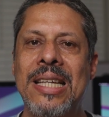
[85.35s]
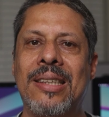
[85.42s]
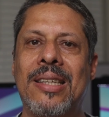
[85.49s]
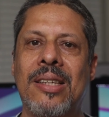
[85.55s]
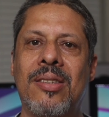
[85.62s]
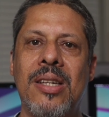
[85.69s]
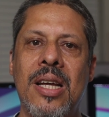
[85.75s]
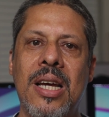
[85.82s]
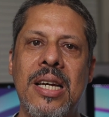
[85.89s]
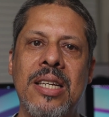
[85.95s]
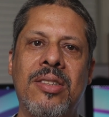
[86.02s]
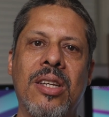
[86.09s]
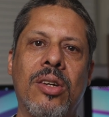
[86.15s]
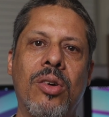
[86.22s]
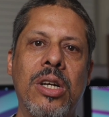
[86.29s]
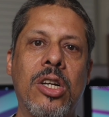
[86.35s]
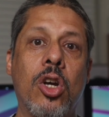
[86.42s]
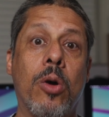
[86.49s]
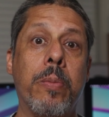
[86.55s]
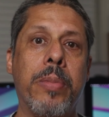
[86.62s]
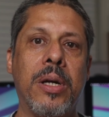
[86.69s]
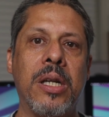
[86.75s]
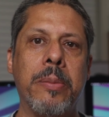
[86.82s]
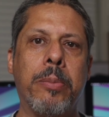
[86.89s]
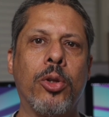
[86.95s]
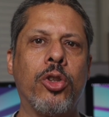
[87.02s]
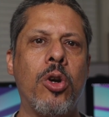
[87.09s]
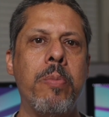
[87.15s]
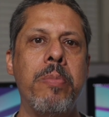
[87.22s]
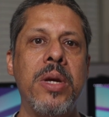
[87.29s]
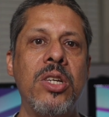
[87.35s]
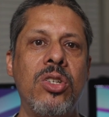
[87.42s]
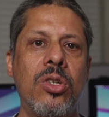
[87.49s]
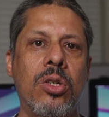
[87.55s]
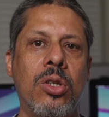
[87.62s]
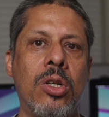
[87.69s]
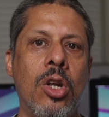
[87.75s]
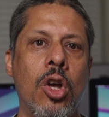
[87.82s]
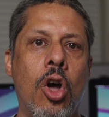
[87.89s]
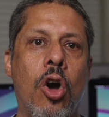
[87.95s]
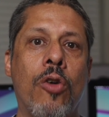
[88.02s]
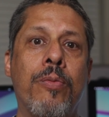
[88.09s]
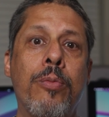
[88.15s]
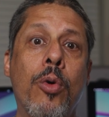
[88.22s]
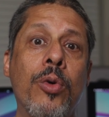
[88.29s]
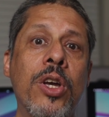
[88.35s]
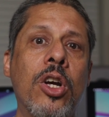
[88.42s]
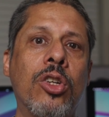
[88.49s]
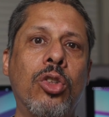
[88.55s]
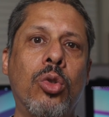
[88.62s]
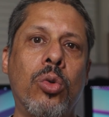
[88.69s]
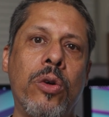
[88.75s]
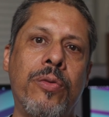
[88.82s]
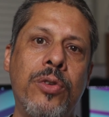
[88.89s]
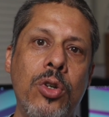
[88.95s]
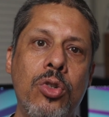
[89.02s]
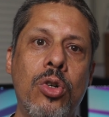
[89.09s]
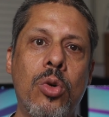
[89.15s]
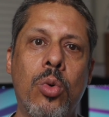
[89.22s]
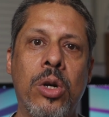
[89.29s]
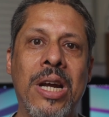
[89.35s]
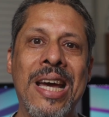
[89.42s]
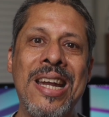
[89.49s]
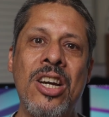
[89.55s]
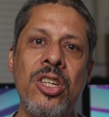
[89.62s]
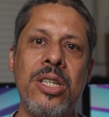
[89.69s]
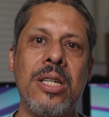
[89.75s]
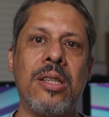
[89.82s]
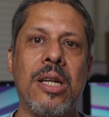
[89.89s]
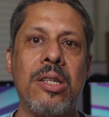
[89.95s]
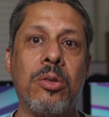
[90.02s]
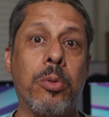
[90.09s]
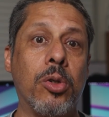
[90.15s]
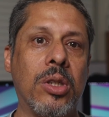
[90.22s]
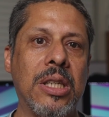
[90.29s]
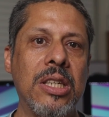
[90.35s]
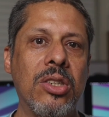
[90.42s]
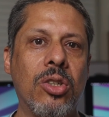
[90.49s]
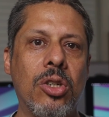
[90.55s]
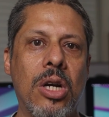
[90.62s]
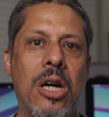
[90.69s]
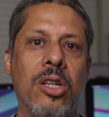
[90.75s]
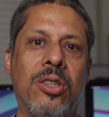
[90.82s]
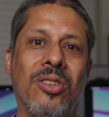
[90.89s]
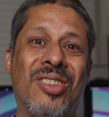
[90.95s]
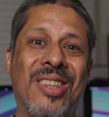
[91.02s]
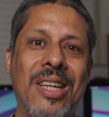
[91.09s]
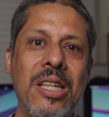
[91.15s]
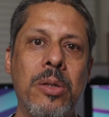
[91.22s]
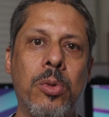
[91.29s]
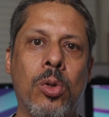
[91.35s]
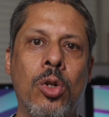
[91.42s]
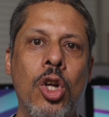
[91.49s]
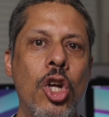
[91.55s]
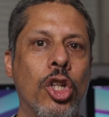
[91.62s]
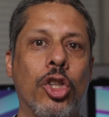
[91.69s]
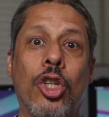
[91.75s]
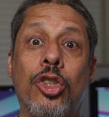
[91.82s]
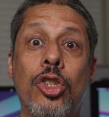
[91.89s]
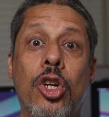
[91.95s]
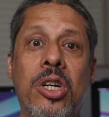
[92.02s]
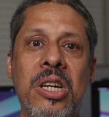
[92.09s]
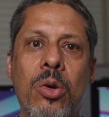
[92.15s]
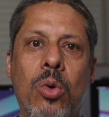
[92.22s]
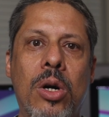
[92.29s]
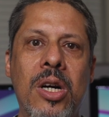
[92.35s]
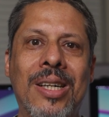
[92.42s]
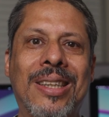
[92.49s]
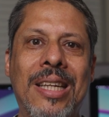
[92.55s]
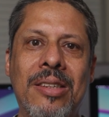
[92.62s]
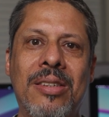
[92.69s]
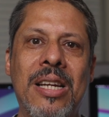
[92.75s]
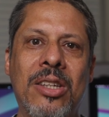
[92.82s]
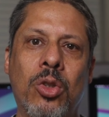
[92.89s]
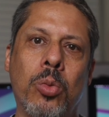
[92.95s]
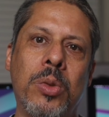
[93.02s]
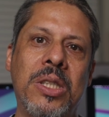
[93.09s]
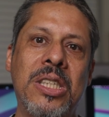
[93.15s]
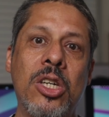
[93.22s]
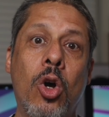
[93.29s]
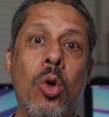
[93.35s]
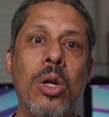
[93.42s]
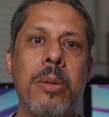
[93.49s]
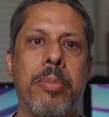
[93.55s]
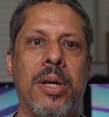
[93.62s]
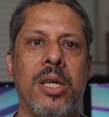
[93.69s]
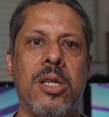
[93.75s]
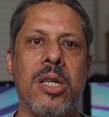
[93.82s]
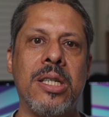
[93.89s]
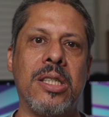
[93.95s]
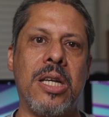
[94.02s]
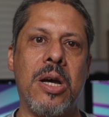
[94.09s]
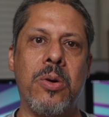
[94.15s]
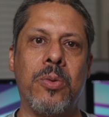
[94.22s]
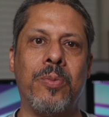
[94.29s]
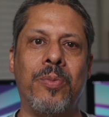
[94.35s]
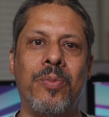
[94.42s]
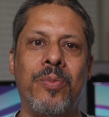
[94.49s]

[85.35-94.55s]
Tesla is a great company, but their mission of moving us to a future where energy and transportation are sustainable does not require Tesla to be the only player in town.